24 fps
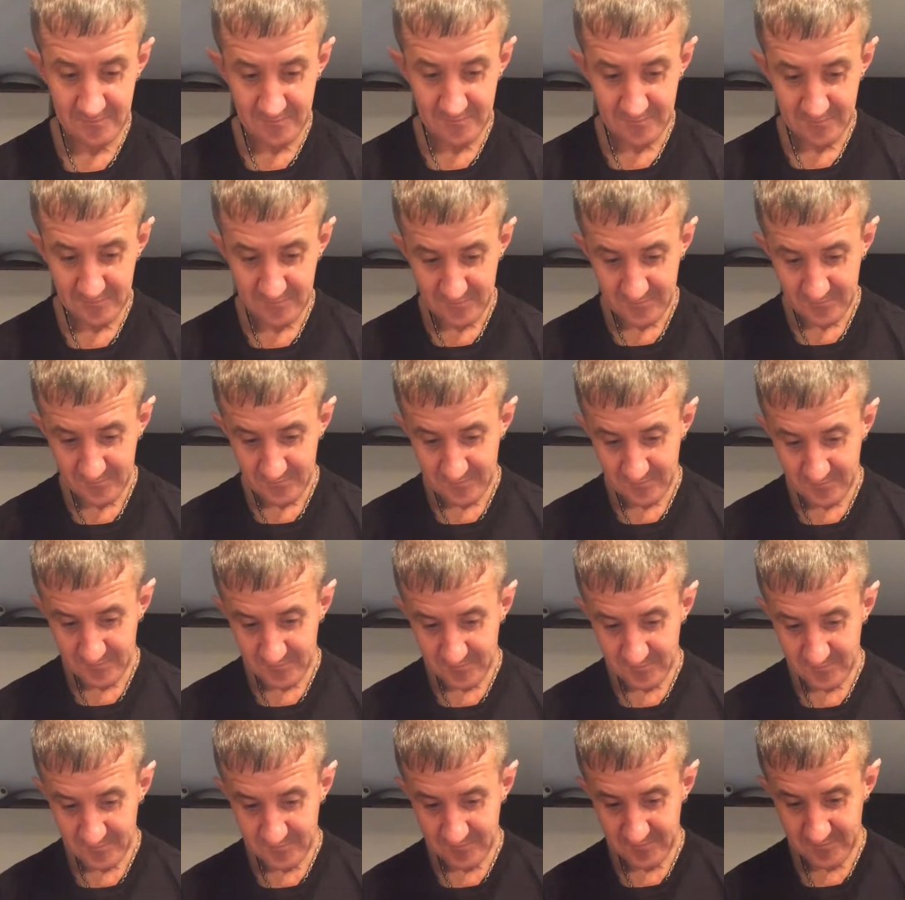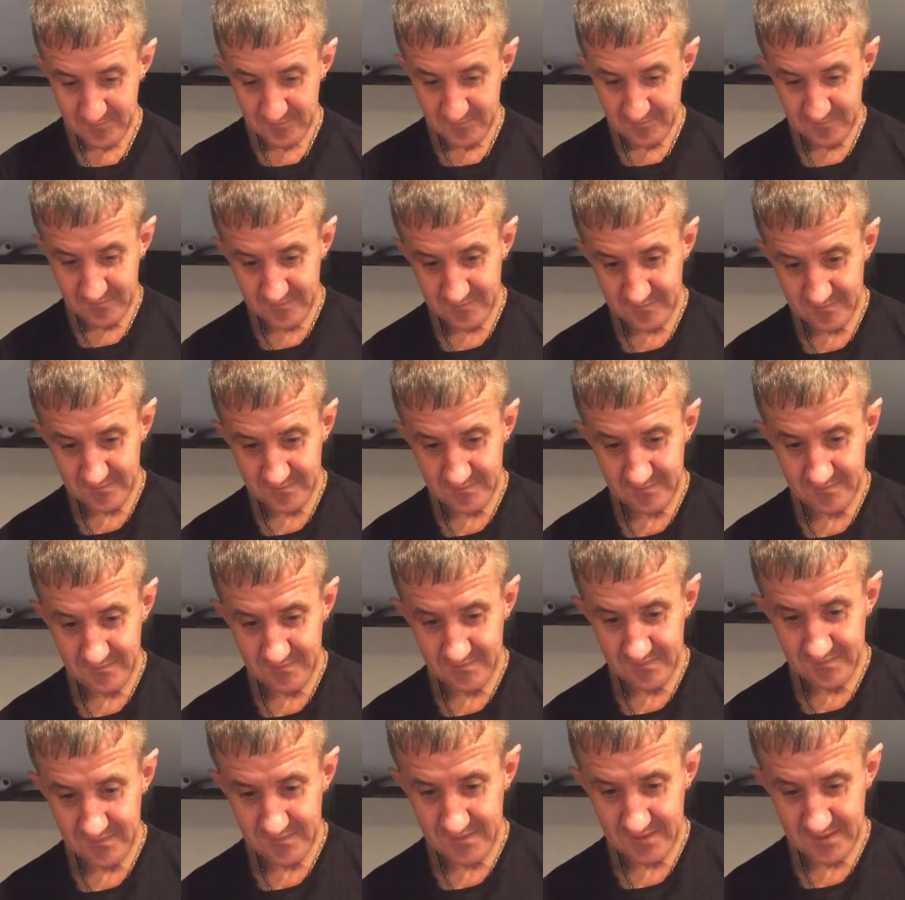
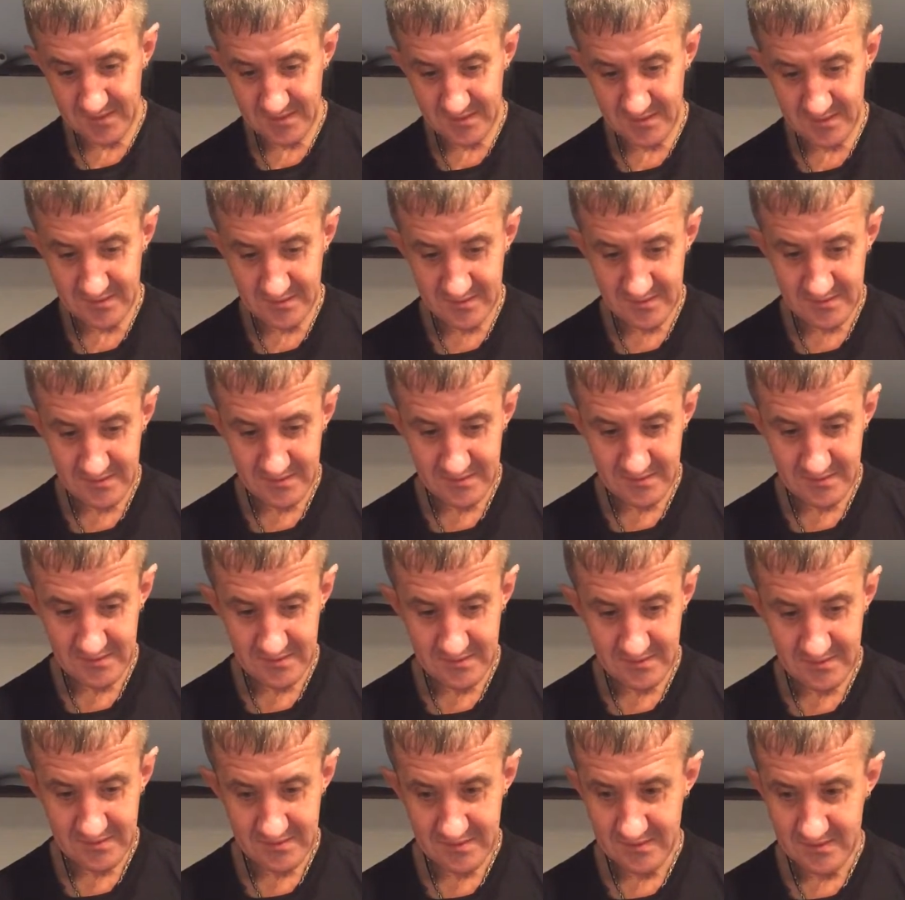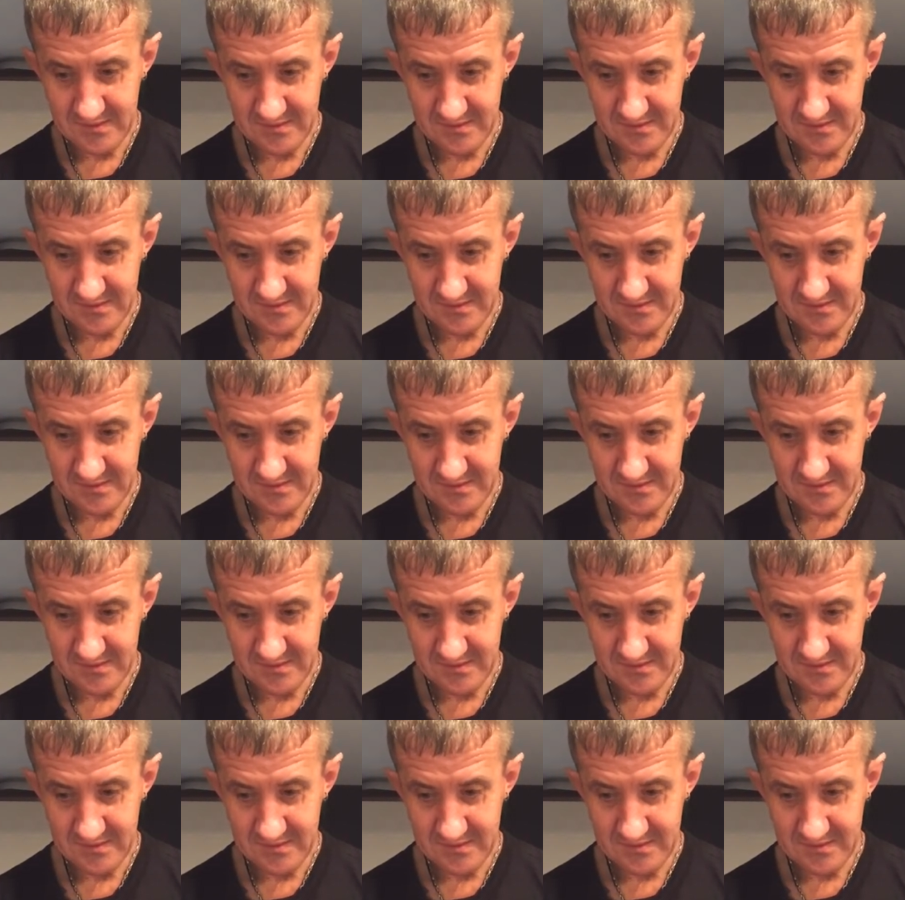(silence)